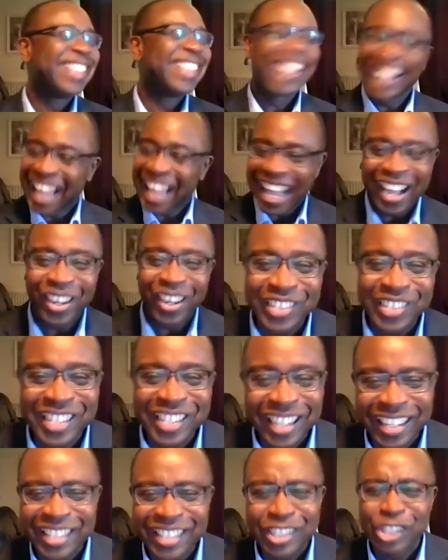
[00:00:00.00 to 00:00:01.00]

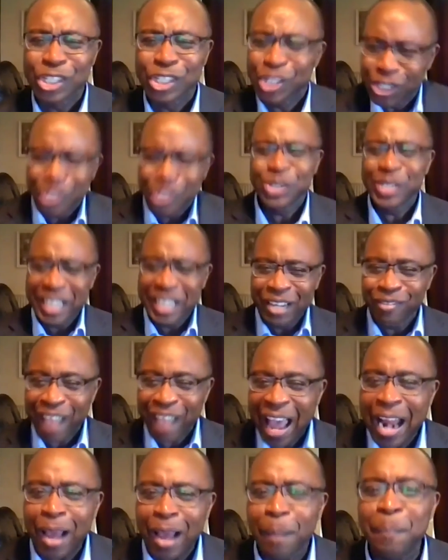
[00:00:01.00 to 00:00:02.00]
thousands to do
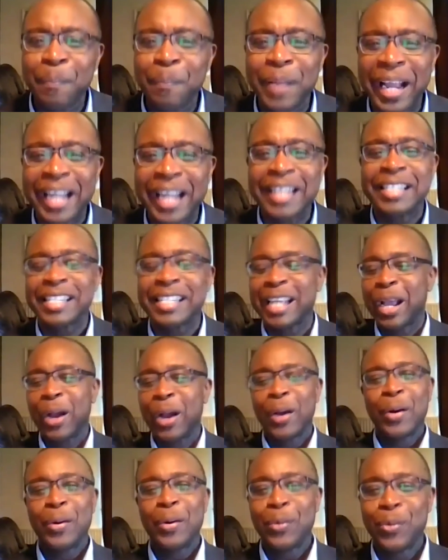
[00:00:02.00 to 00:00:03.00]
development,
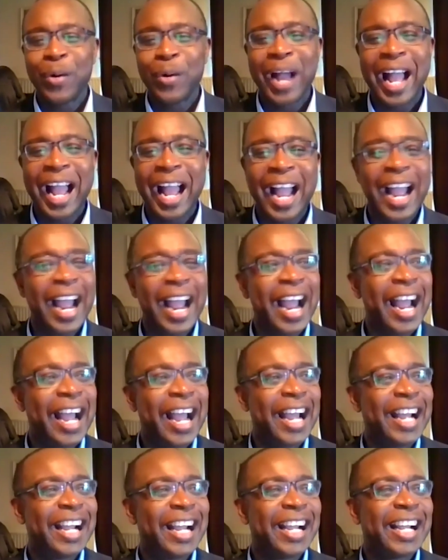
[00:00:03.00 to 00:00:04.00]

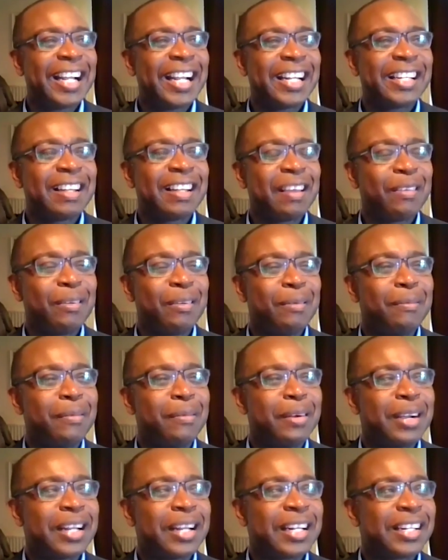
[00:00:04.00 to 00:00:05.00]
where
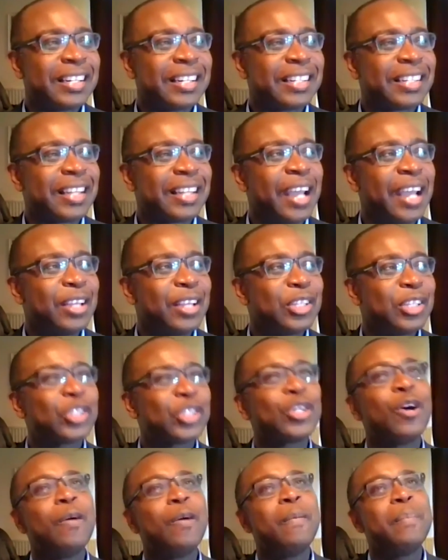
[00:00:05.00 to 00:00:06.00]
there's
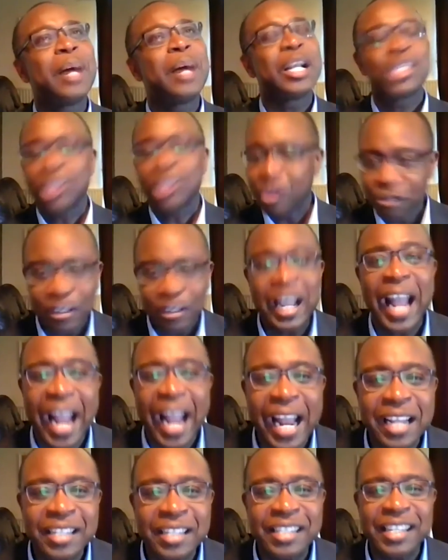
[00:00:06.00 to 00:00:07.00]
so much
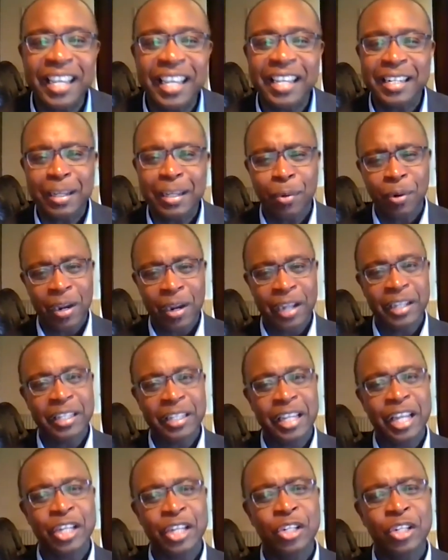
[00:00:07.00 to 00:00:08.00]
overheads in the work
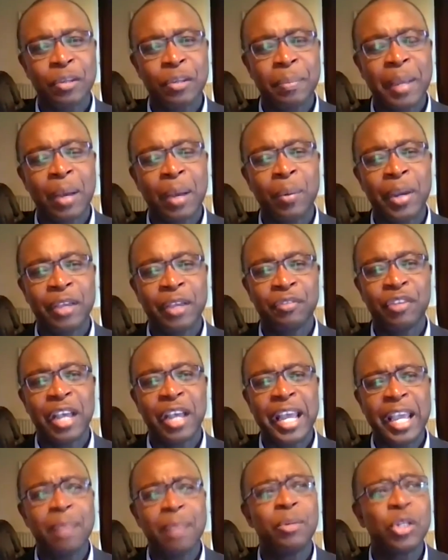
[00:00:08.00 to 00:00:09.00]
they do. But if you're
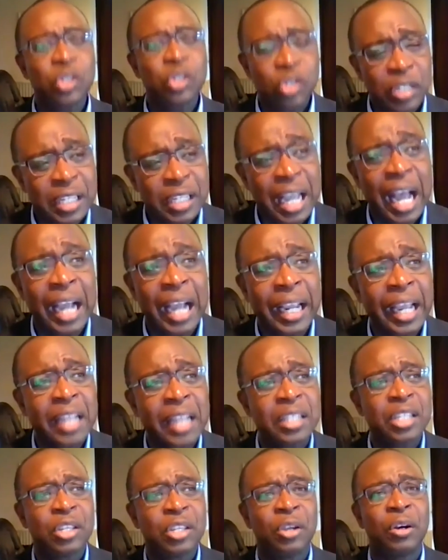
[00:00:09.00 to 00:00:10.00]
able to
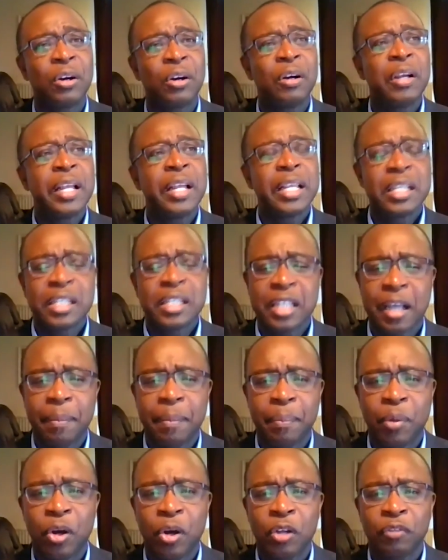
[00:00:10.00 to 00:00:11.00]
target your
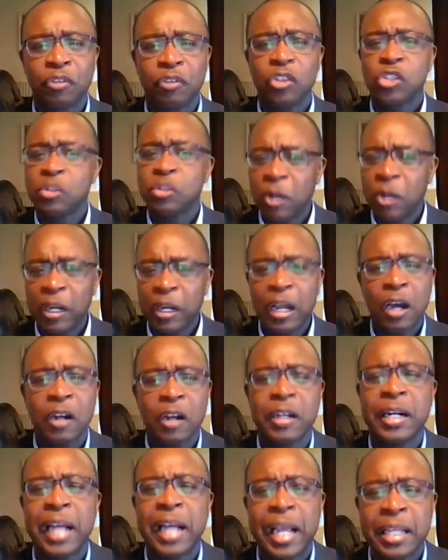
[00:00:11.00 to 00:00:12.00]
support for smaller
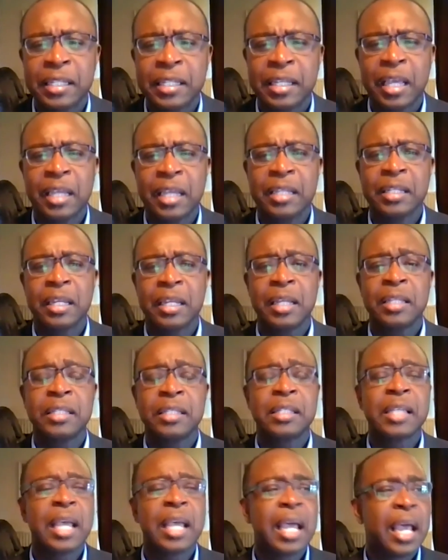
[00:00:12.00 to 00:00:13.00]

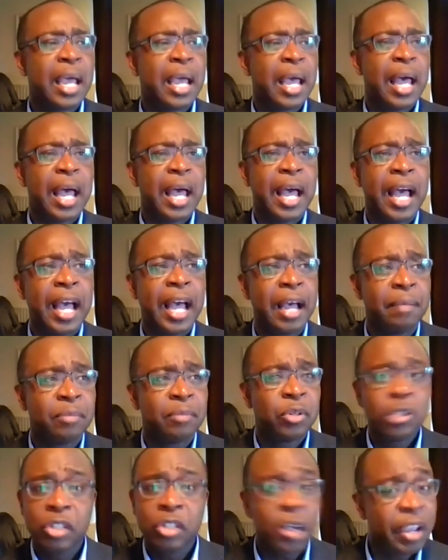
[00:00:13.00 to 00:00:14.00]
organizations
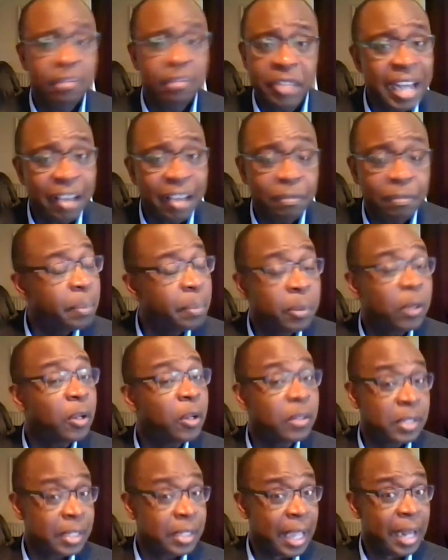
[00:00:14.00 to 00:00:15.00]
who don't even have people
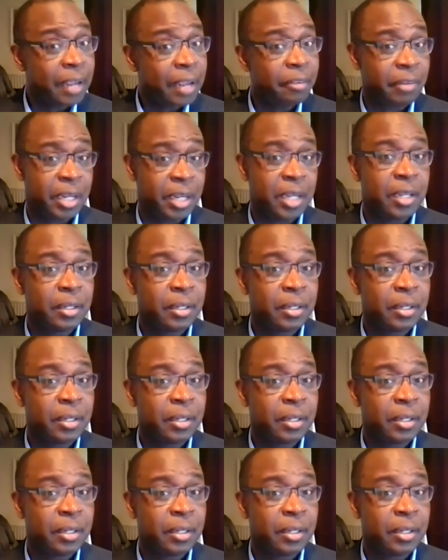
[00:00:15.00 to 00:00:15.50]
on salary,